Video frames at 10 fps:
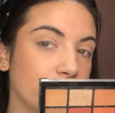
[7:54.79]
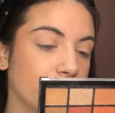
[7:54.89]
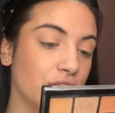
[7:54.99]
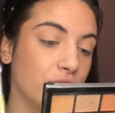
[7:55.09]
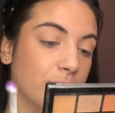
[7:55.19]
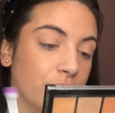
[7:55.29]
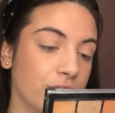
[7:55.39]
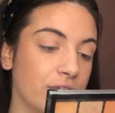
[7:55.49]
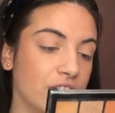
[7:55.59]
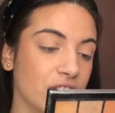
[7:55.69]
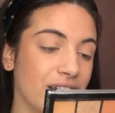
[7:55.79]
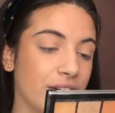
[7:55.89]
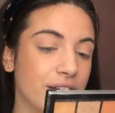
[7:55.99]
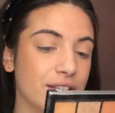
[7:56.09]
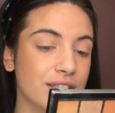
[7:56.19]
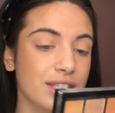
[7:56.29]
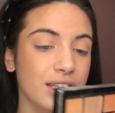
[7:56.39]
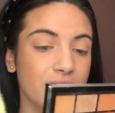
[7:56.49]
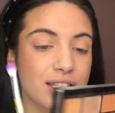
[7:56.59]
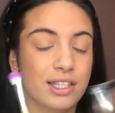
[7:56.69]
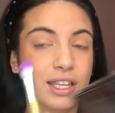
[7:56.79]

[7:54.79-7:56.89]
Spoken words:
Suitable for vegetarians. It's